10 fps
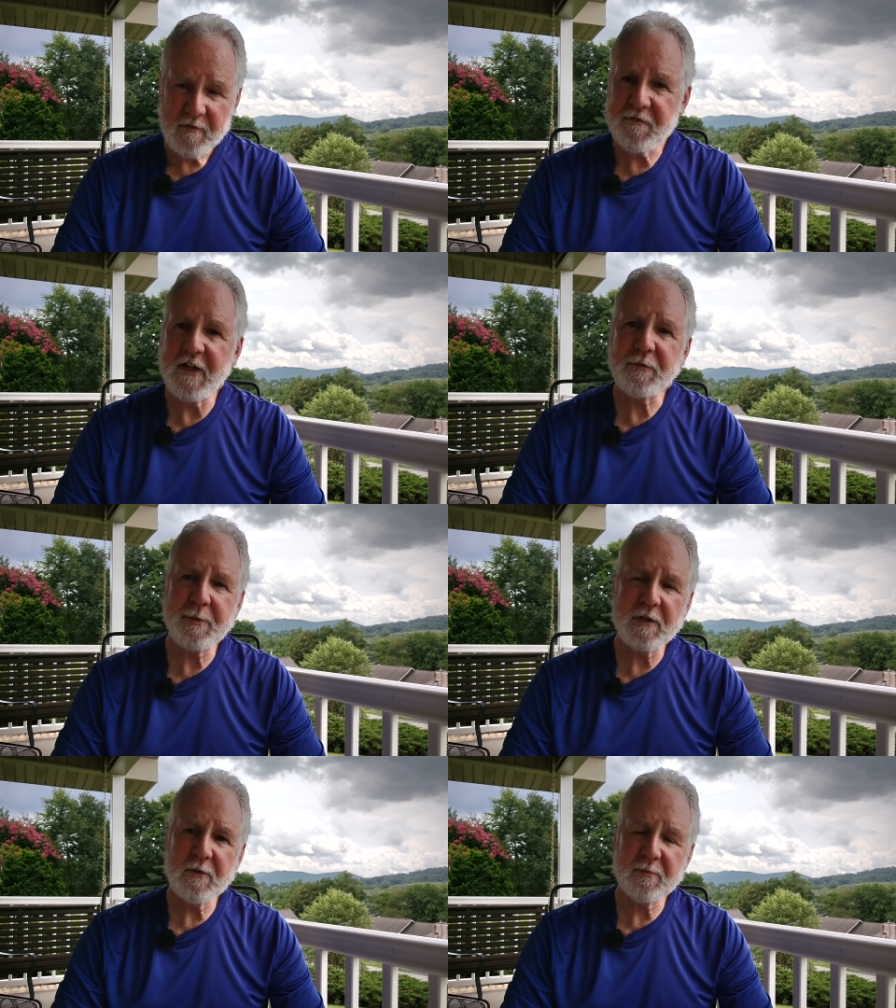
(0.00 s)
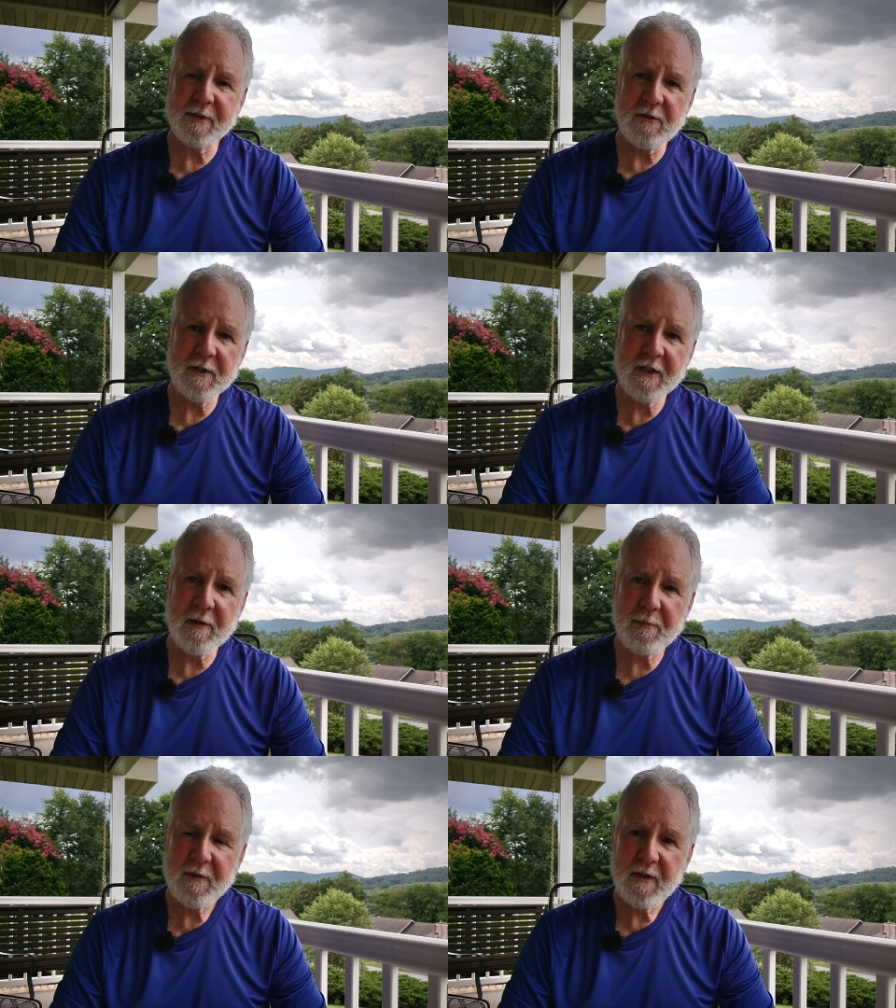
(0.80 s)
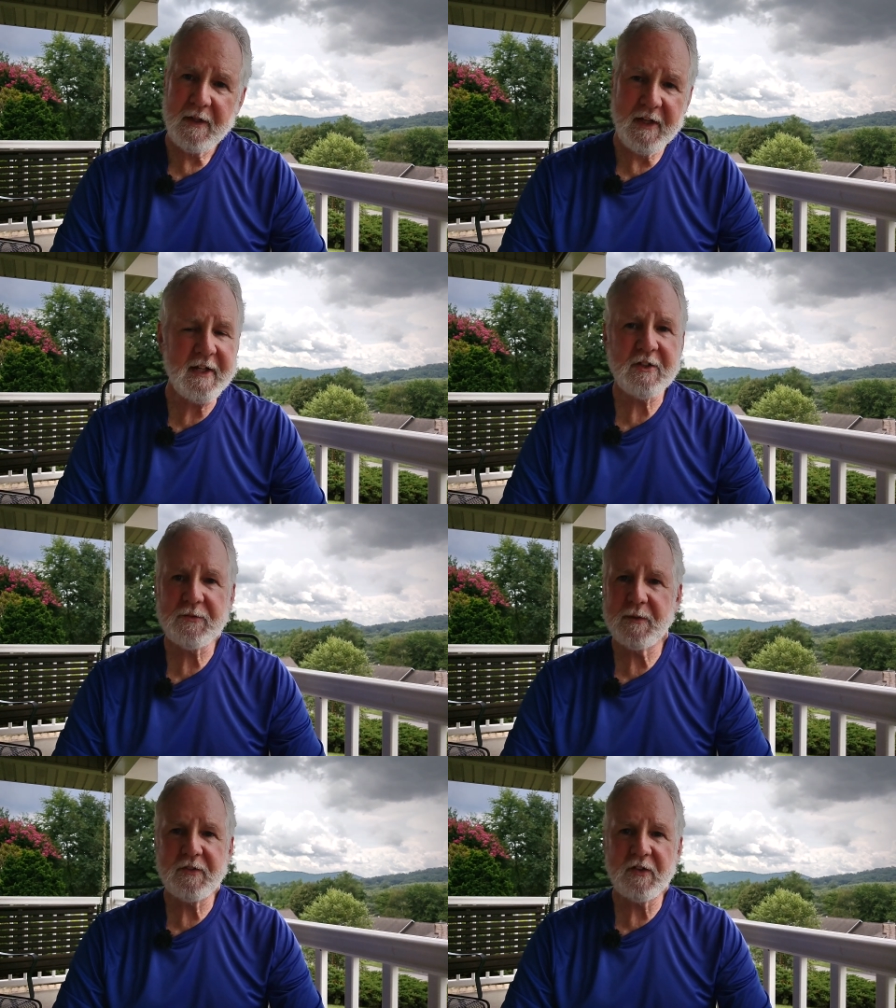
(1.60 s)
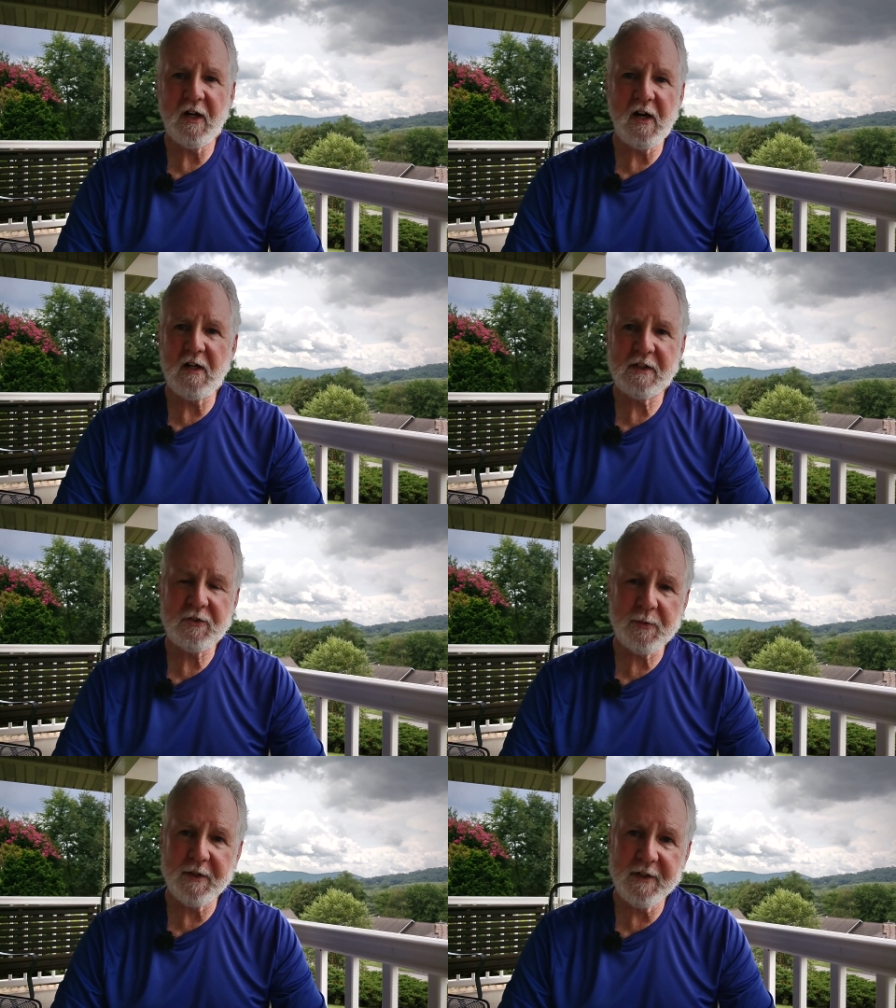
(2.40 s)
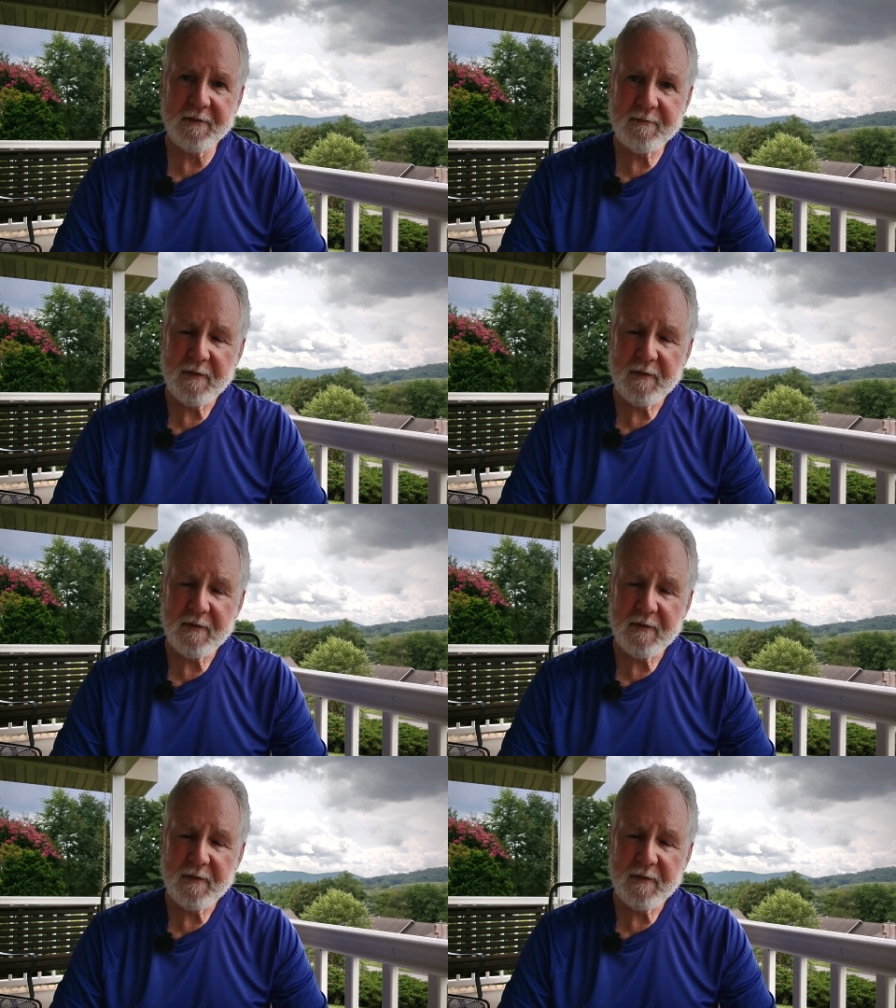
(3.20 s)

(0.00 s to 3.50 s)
Facebook was blowing up. X was all a Twitter.